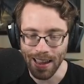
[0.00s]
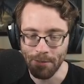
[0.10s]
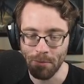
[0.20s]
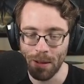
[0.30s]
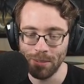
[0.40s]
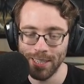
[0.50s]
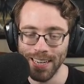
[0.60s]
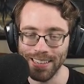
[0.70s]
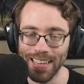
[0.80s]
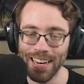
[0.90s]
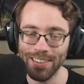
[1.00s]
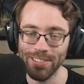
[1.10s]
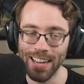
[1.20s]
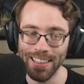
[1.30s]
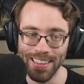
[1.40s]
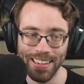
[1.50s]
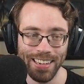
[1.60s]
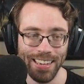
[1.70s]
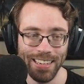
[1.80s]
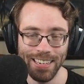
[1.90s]
If I'm not mistaken, that actually, I
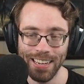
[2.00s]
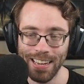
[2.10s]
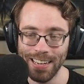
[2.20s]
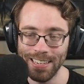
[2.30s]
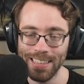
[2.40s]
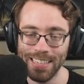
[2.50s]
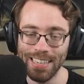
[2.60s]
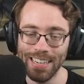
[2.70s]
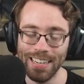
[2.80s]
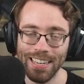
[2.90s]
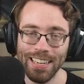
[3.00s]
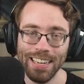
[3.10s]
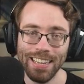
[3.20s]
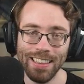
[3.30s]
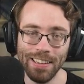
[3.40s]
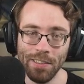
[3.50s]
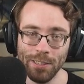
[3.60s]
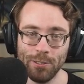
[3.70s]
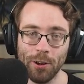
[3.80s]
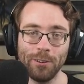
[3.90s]
think in the
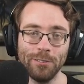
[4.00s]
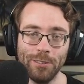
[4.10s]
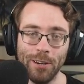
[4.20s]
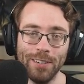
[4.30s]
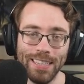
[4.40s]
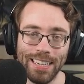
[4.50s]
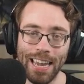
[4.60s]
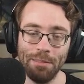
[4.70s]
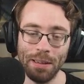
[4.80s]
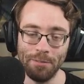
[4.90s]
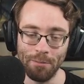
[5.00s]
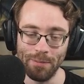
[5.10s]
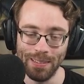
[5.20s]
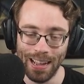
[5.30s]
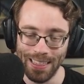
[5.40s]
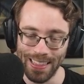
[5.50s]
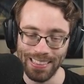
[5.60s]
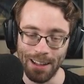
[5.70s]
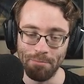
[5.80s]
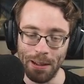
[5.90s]
starter zone in the game, I
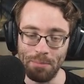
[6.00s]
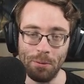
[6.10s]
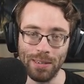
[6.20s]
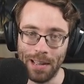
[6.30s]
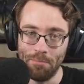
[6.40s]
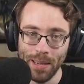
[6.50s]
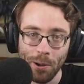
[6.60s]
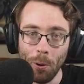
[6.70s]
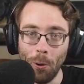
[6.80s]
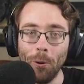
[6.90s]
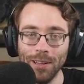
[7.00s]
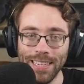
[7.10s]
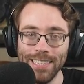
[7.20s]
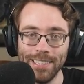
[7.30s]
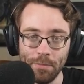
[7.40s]
think that might be where that big hole is,